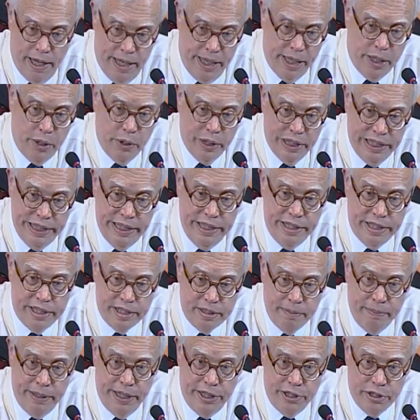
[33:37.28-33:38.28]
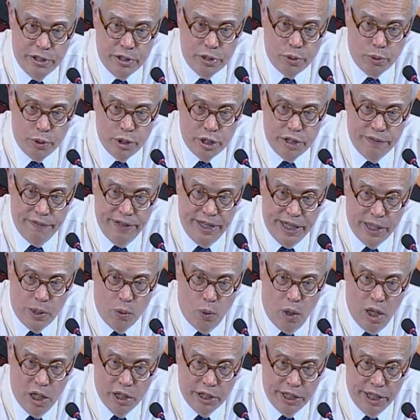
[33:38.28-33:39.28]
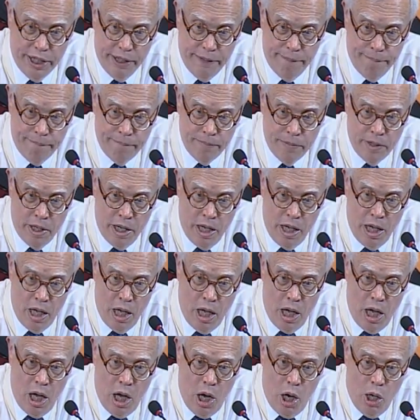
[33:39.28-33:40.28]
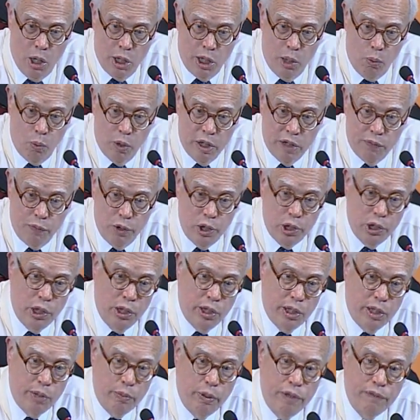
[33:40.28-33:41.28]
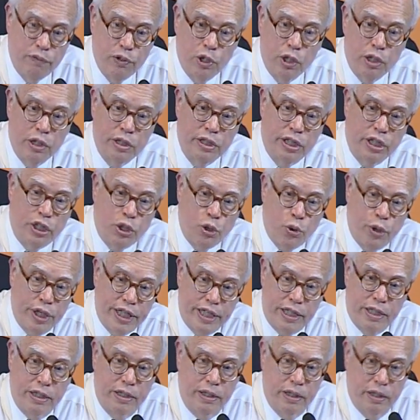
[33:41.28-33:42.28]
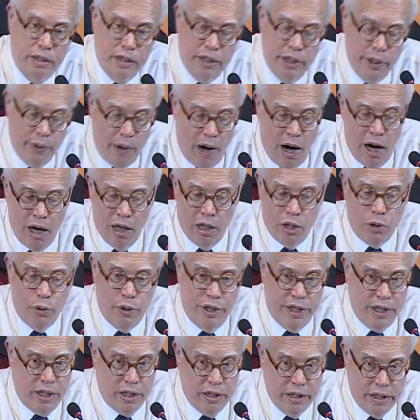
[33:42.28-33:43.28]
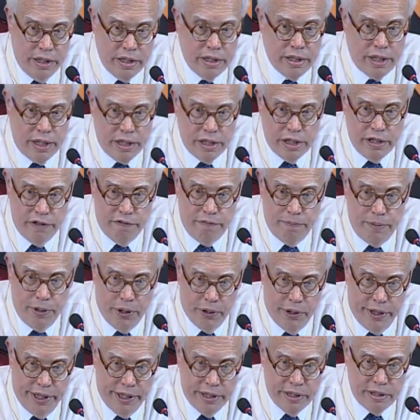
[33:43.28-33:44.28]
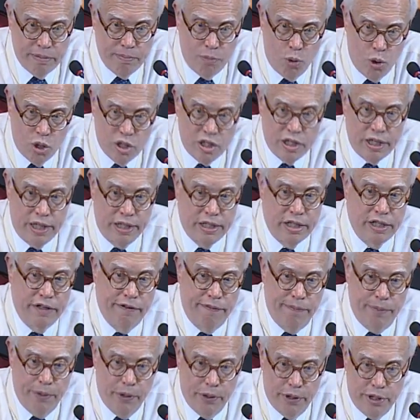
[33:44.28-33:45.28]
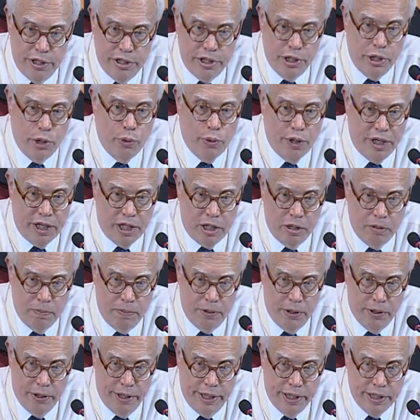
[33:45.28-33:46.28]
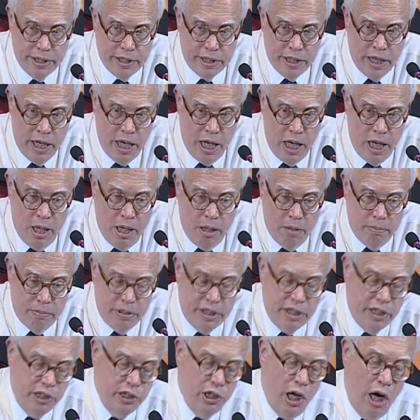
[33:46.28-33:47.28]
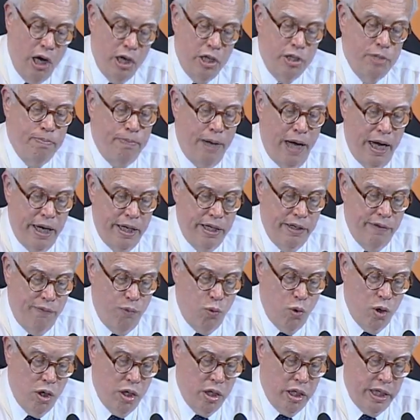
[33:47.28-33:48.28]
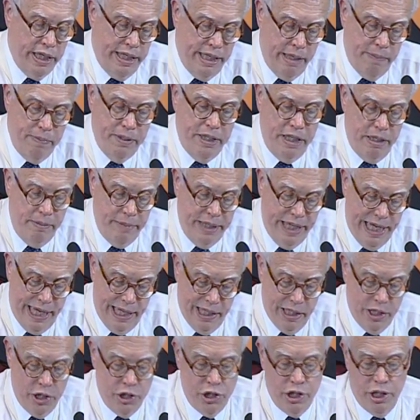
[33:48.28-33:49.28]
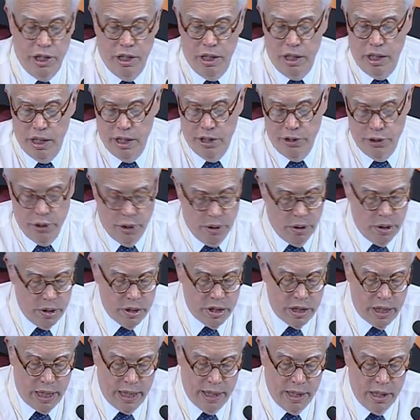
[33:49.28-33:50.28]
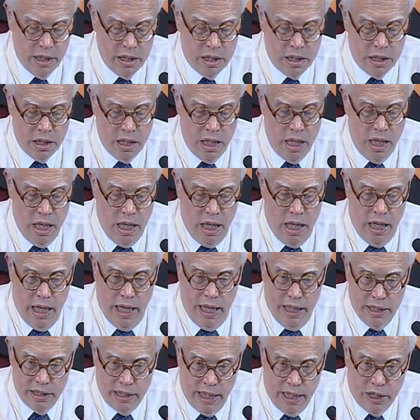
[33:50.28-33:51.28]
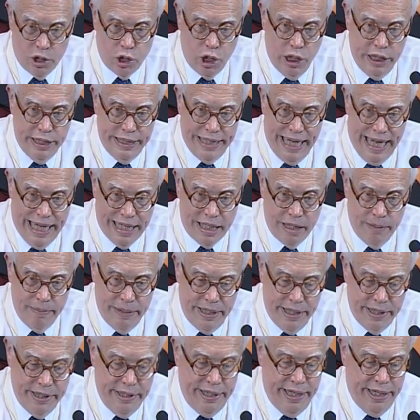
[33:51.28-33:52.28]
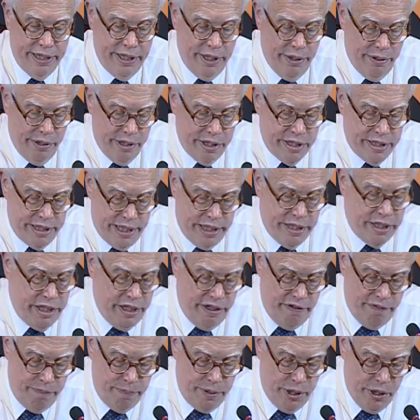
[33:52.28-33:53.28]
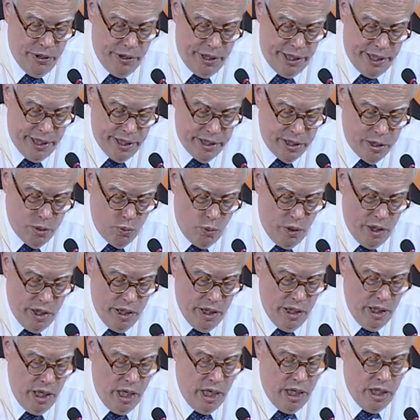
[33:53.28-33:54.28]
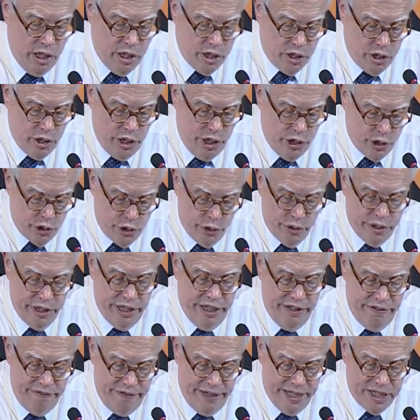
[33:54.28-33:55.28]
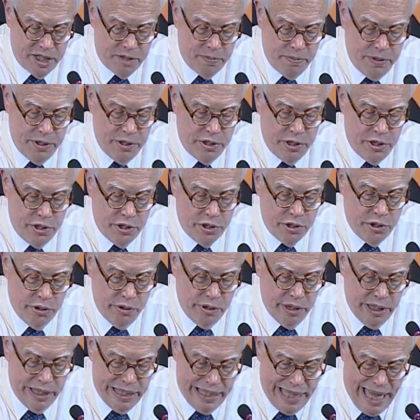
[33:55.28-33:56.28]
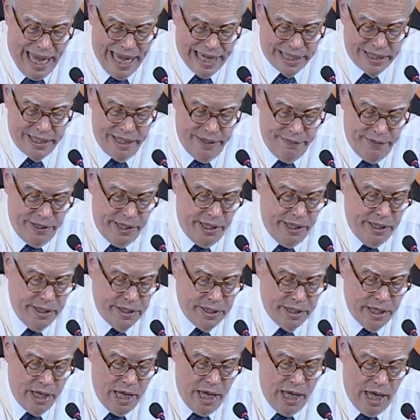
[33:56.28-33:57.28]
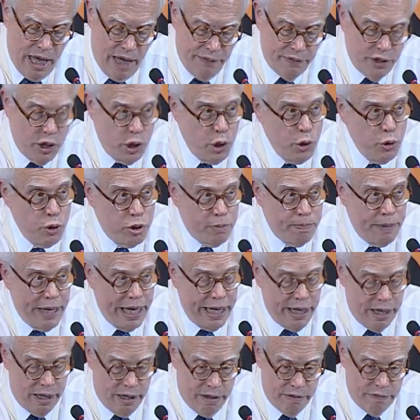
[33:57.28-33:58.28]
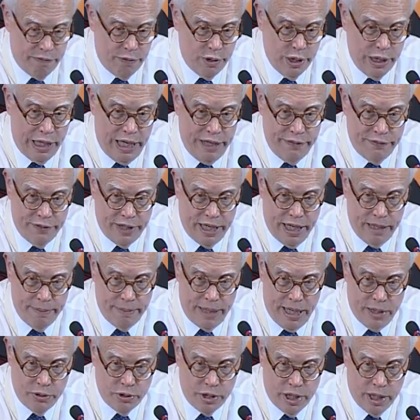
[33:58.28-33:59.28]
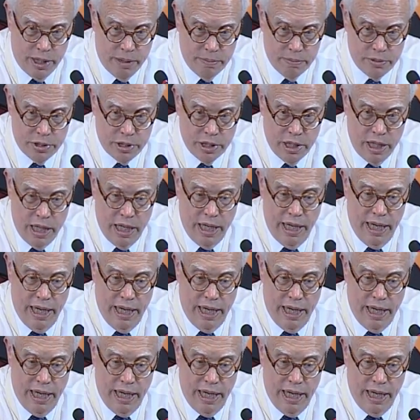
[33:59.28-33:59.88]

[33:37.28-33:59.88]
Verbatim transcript: And it leads to a major source of inequality. Now, what have we learned? We've learned that critical, there are critical and sensitive periods, more sensitive periods than critical periods. But a large body of work in epidemiology and neuroscience has actually documented that there are sensitive periods where certain investments and certain activities have a huge payoff for lifetime outcomes.